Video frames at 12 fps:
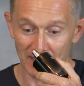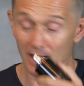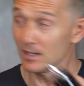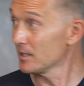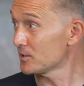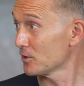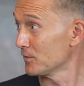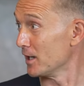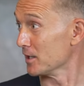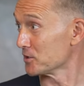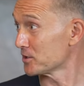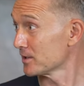I like
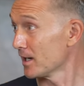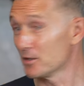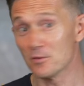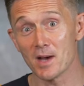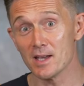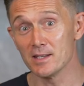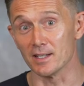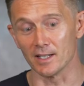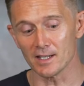Sauvage. Yeah. I don't mind it.